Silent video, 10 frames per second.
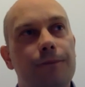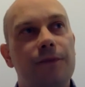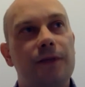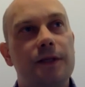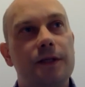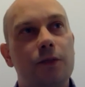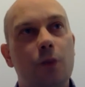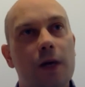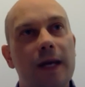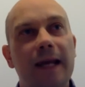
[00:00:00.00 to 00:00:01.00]
this is
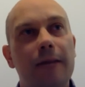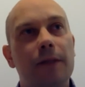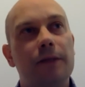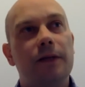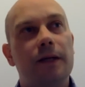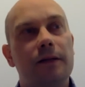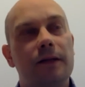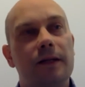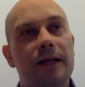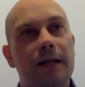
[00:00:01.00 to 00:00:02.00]
one element
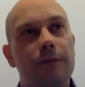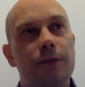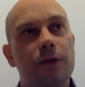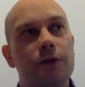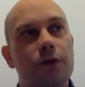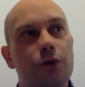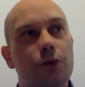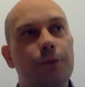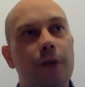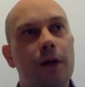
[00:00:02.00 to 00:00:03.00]
that helps us
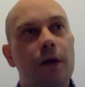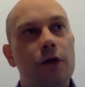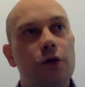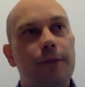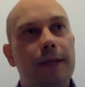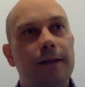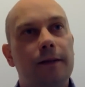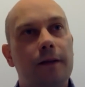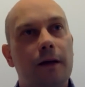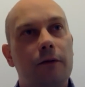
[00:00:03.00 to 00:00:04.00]
to
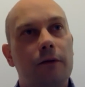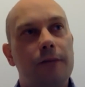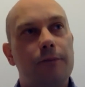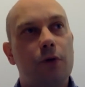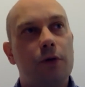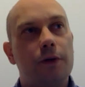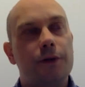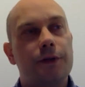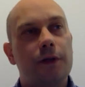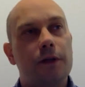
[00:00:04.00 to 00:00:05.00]
build great
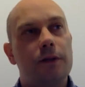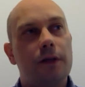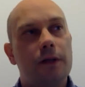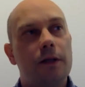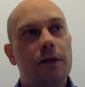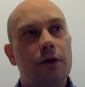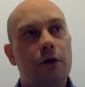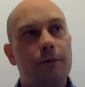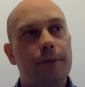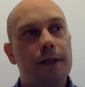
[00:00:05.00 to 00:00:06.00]
products and
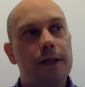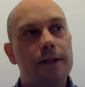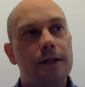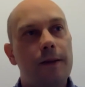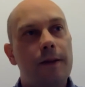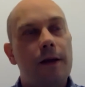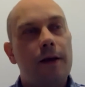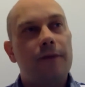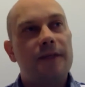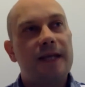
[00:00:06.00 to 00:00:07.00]
companies.
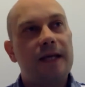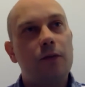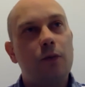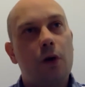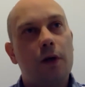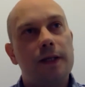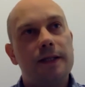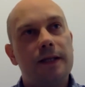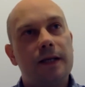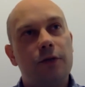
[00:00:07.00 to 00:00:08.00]
The second one
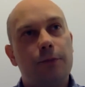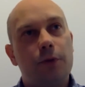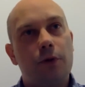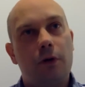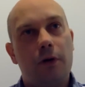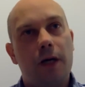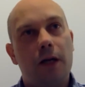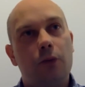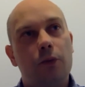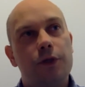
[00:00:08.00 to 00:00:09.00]
is
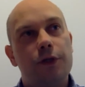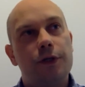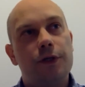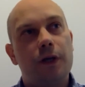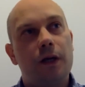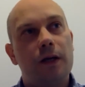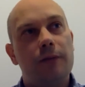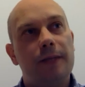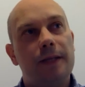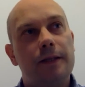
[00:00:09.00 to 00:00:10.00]
entrepreneurial, which is a
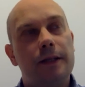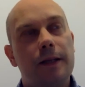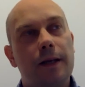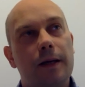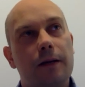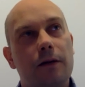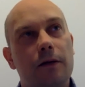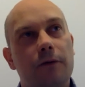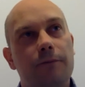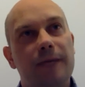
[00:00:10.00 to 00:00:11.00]
little bit kind
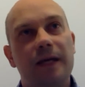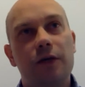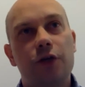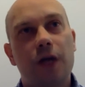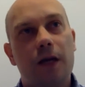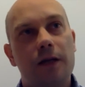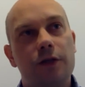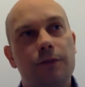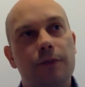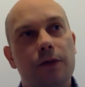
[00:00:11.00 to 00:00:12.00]
of bigger
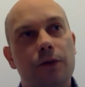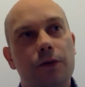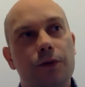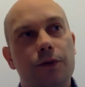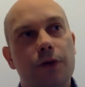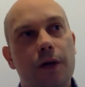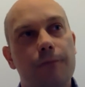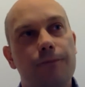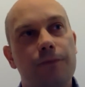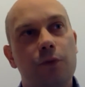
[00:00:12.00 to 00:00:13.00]
challenge, because
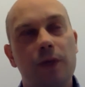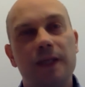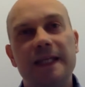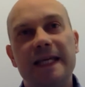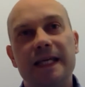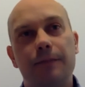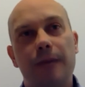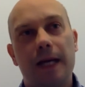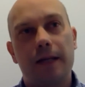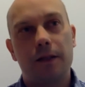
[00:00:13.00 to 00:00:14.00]
20 years
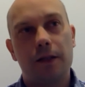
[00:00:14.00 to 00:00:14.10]
back